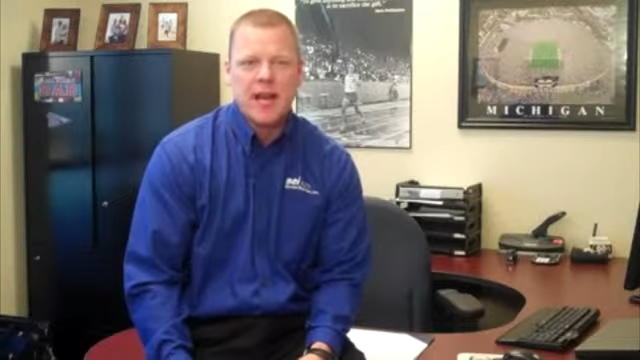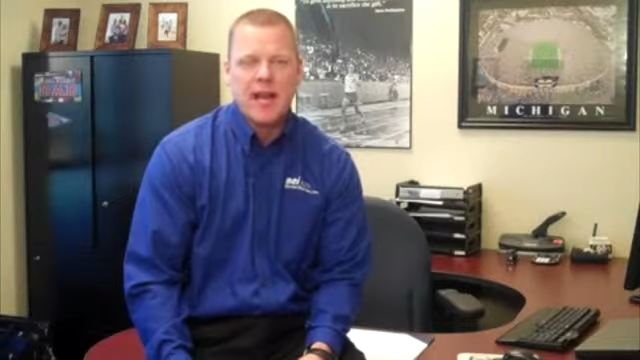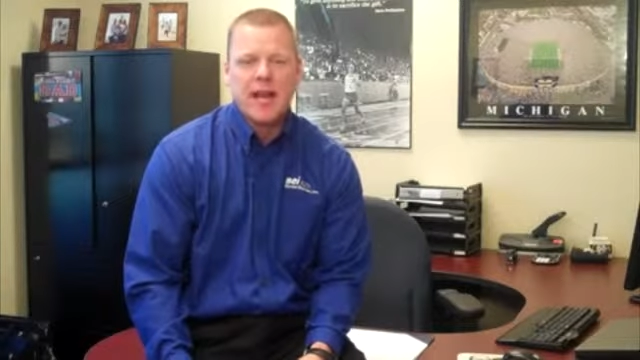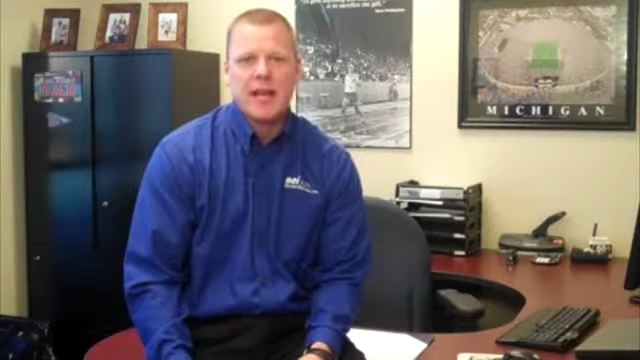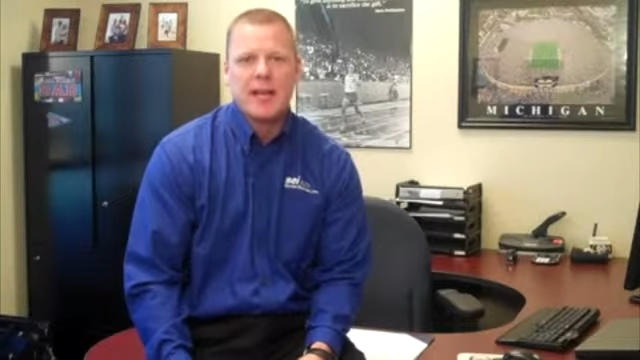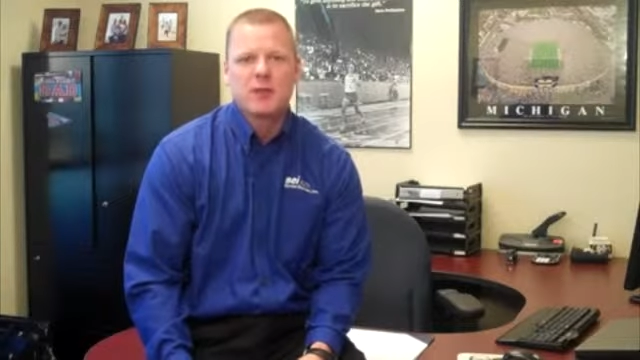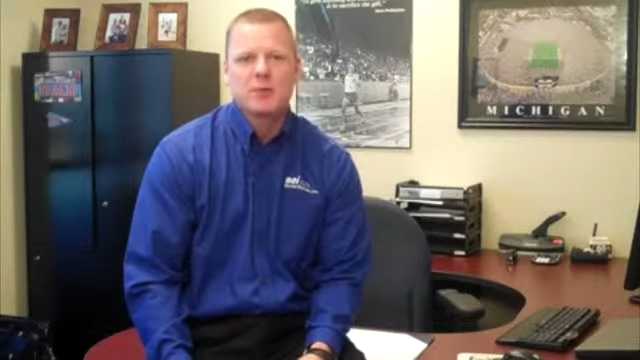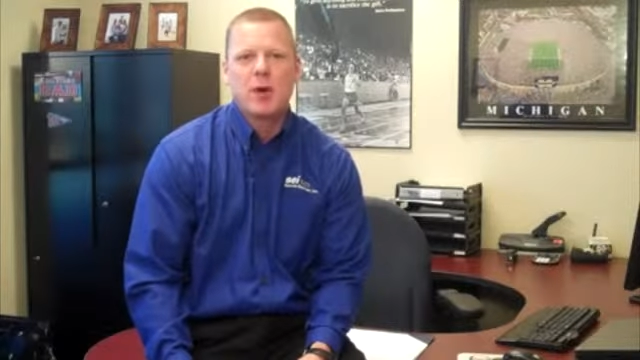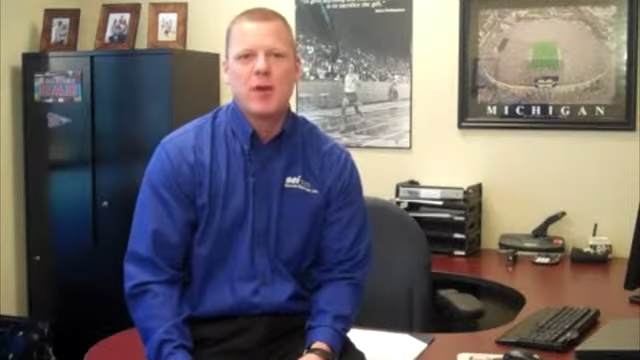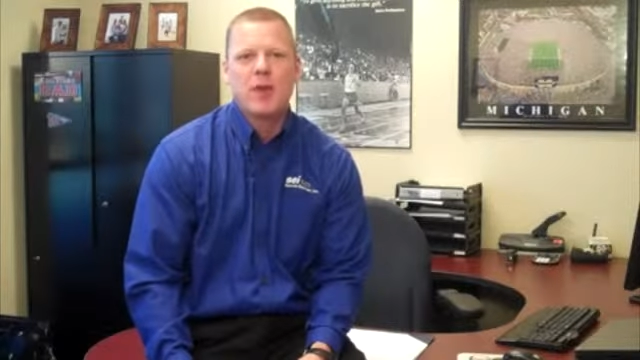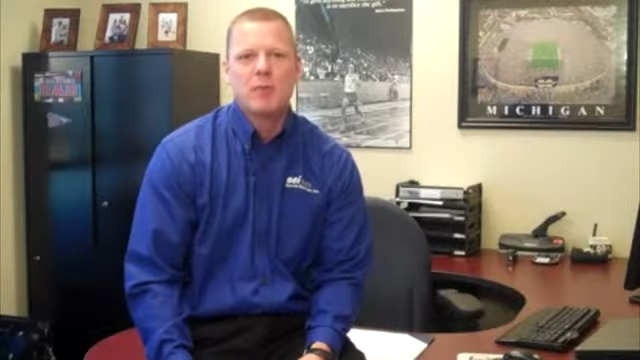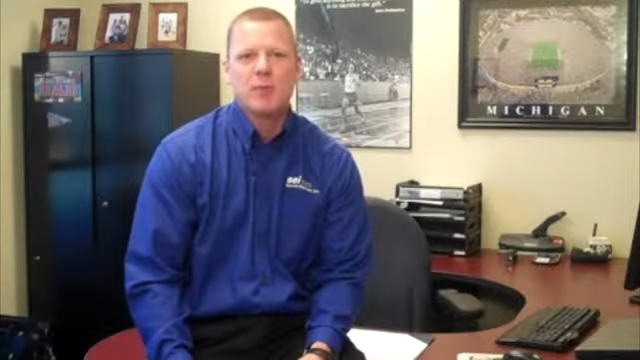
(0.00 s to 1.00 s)
and as
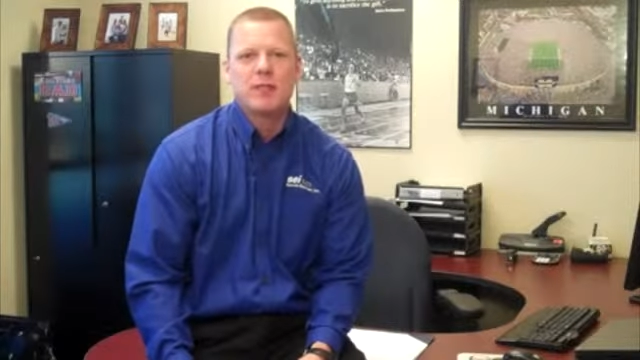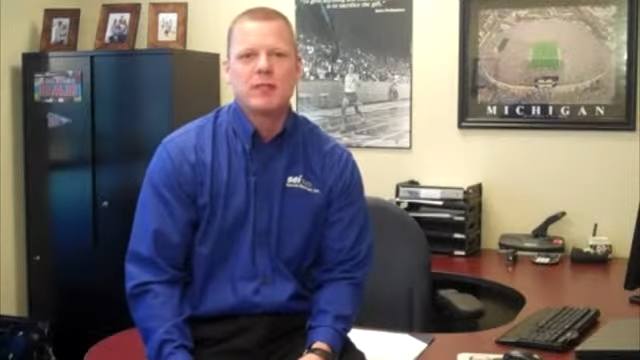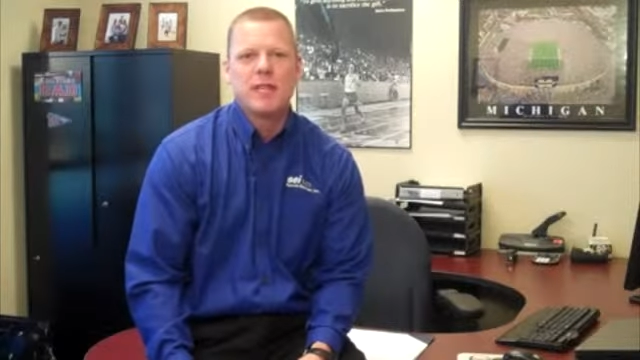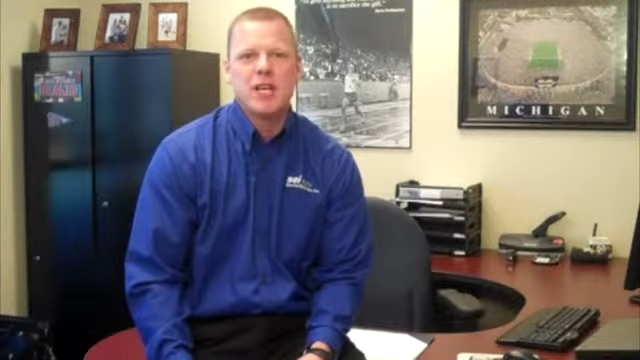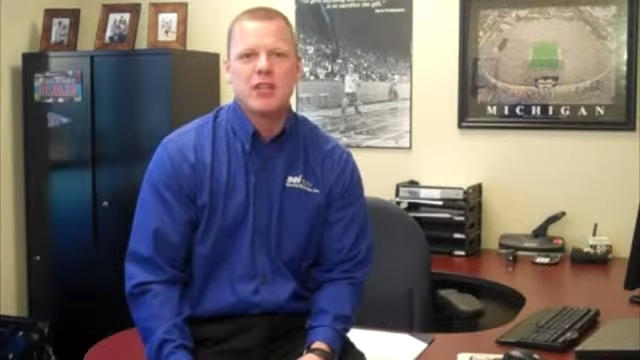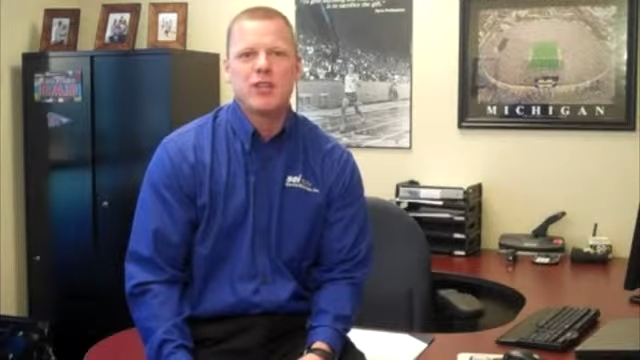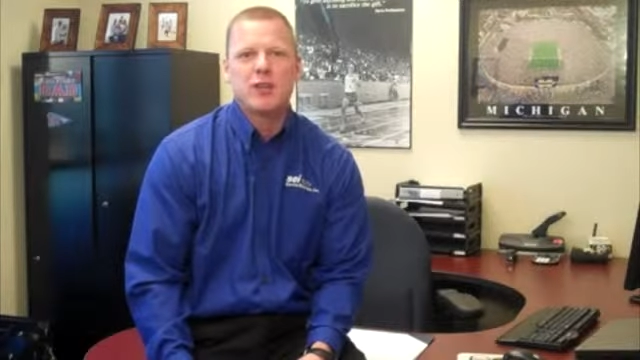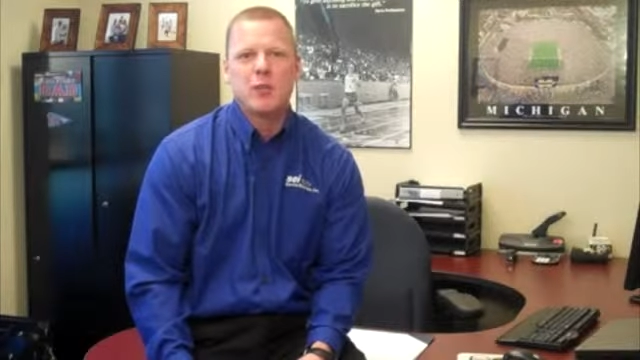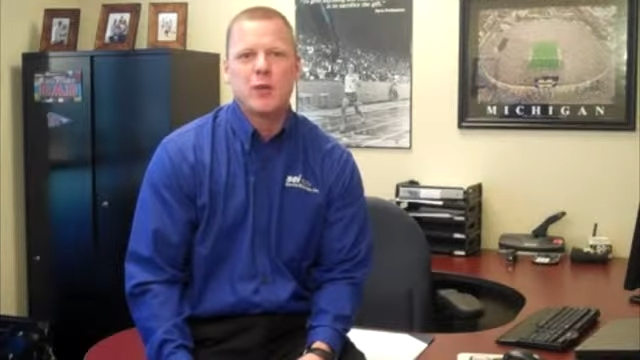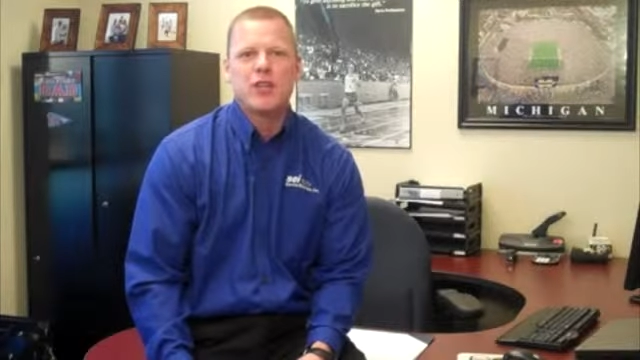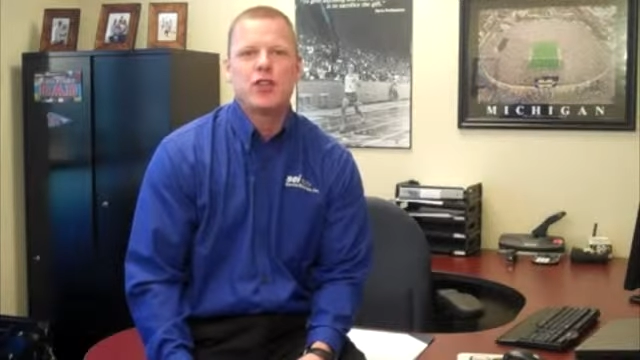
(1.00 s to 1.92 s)
part of that presentation we